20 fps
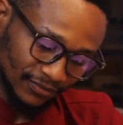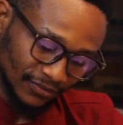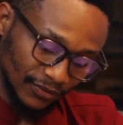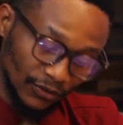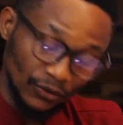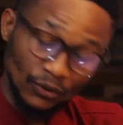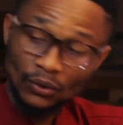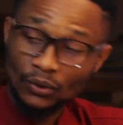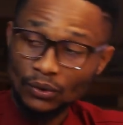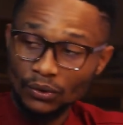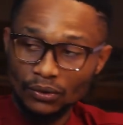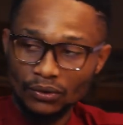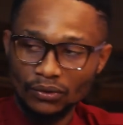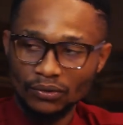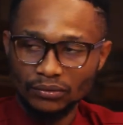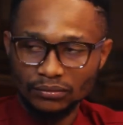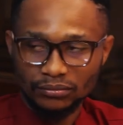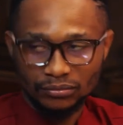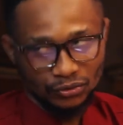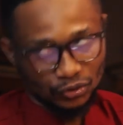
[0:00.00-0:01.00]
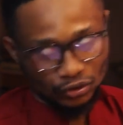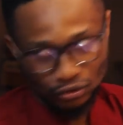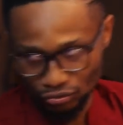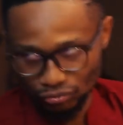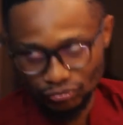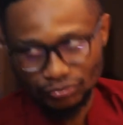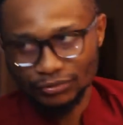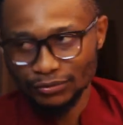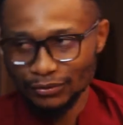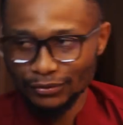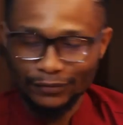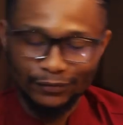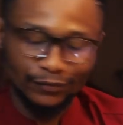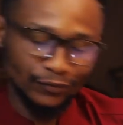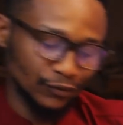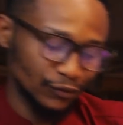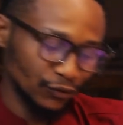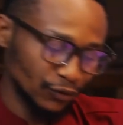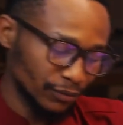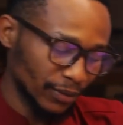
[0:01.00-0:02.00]
no, you, you,
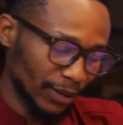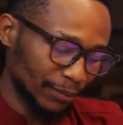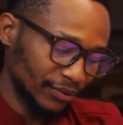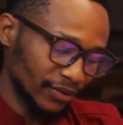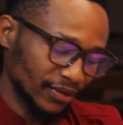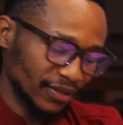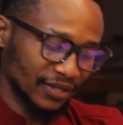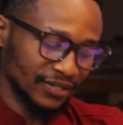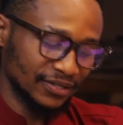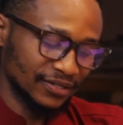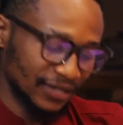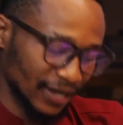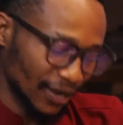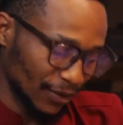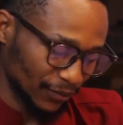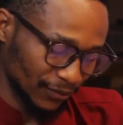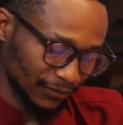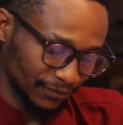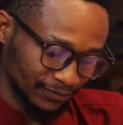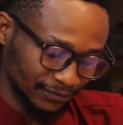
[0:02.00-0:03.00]
no remember that smell.